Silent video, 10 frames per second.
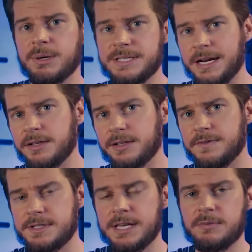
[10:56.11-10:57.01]
But technically,
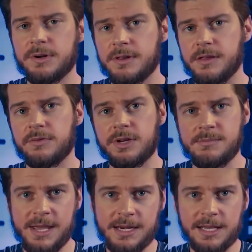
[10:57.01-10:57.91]
if you take one of the 3
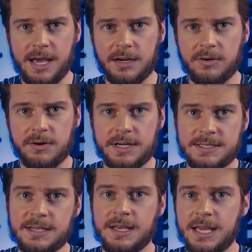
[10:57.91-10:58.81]
main
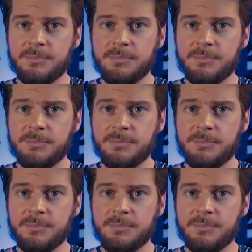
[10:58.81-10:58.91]
categories,